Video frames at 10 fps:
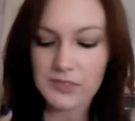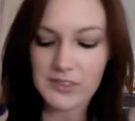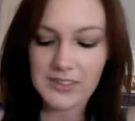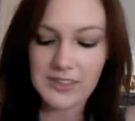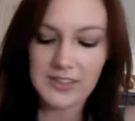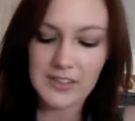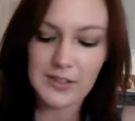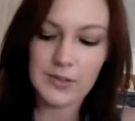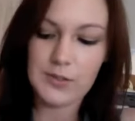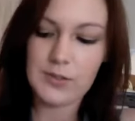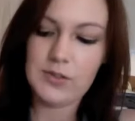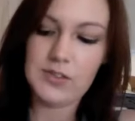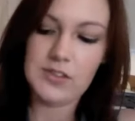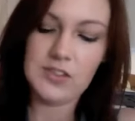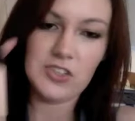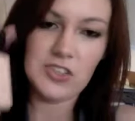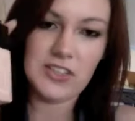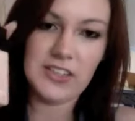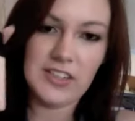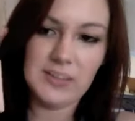and I use the
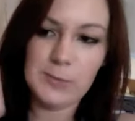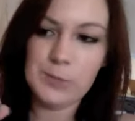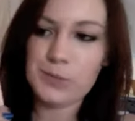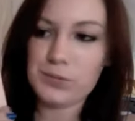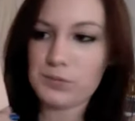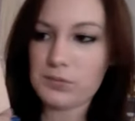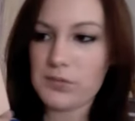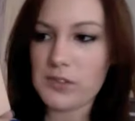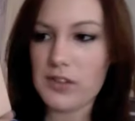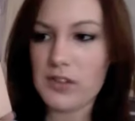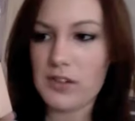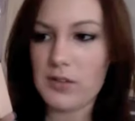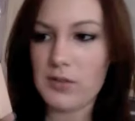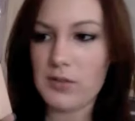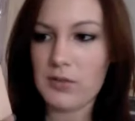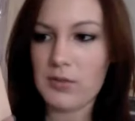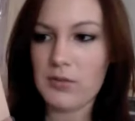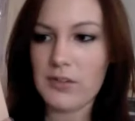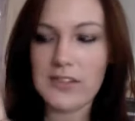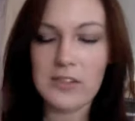Chanel uh,
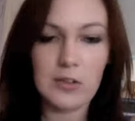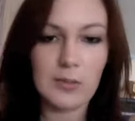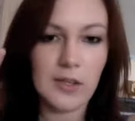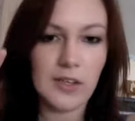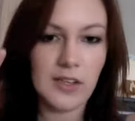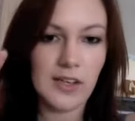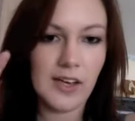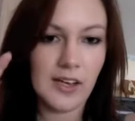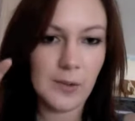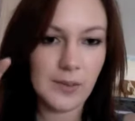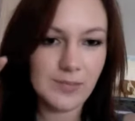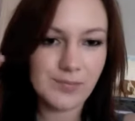Vitalumière Aqua.